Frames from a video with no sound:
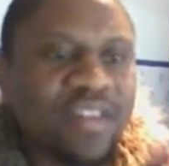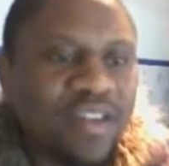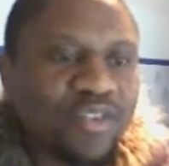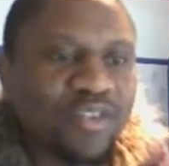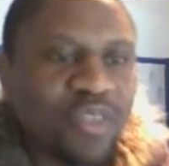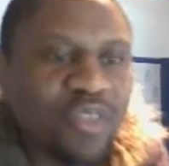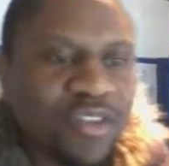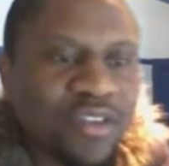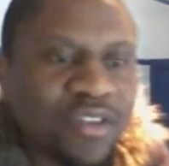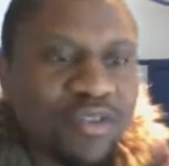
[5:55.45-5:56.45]

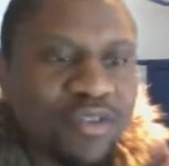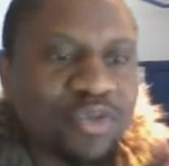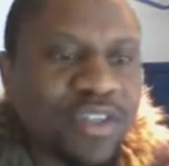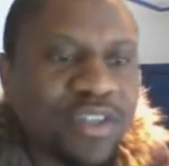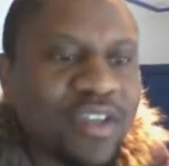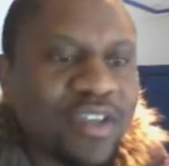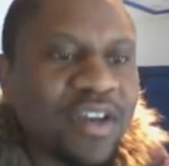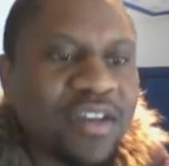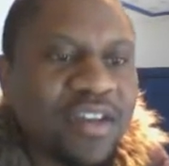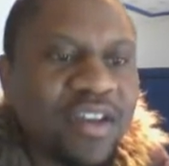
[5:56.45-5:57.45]
through Twitter and
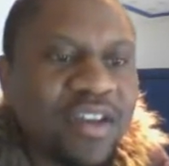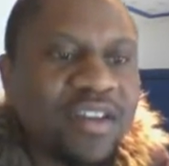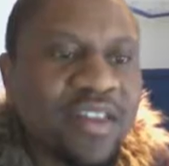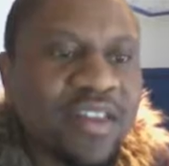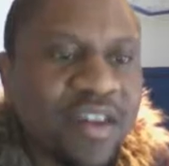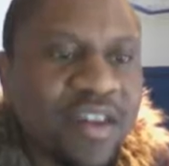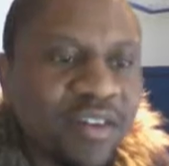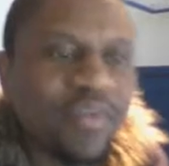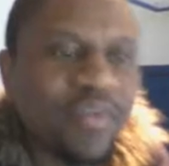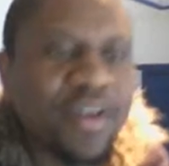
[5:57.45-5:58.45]
any
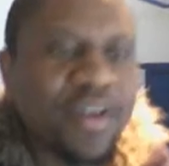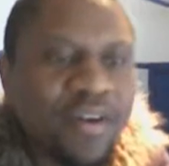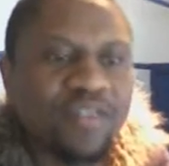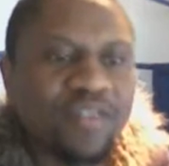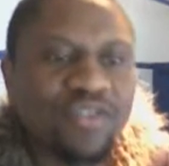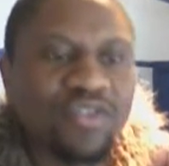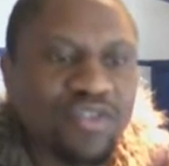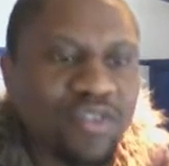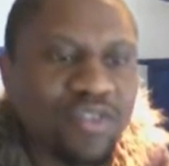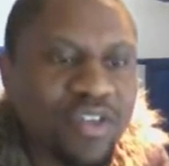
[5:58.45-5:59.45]
other social
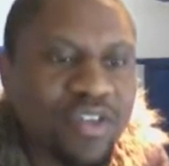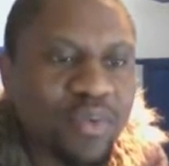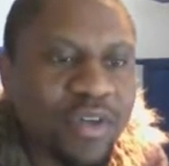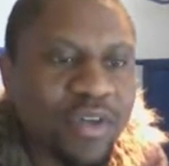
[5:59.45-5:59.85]
network